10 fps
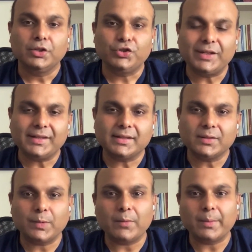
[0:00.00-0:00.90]
Just
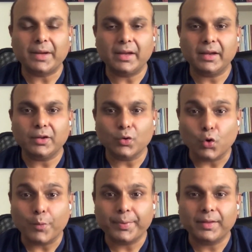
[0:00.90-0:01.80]
as we were beginning to
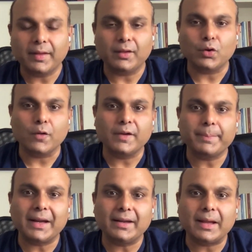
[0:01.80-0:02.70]
hope that the COVID
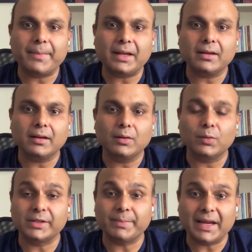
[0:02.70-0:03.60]
pandemic
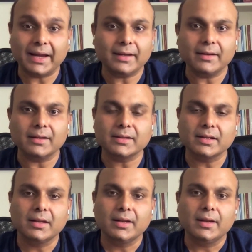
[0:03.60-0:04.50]
was behind
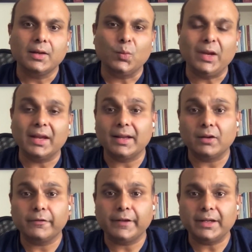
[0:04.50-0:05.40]
us, we are
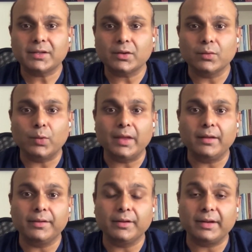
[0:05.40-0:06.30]
now faced with
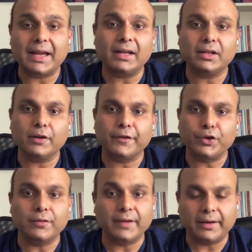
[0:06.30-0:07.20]
the reality of a
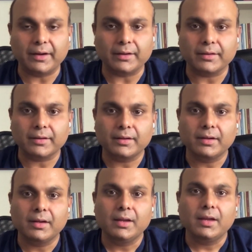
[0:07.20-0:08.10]
new variant.
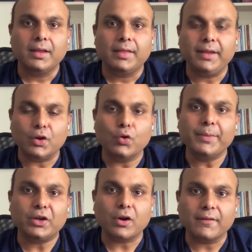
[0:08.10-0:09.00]
The
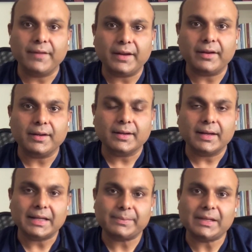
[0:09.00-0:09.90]
Omicron variant
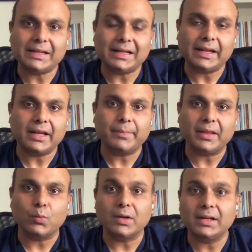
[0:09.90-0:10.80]
has been declared by
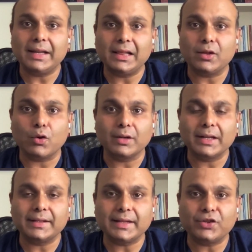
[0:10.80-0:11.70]
the World Health
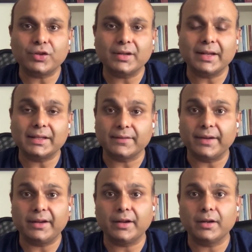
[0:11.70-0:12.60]
Organization as a
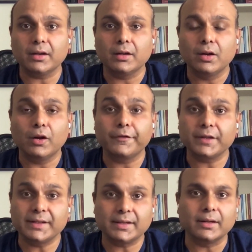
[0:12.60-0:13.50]
variant of
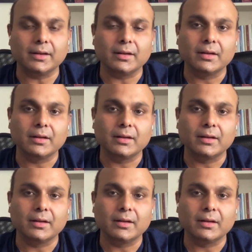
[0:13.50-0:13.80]
concern.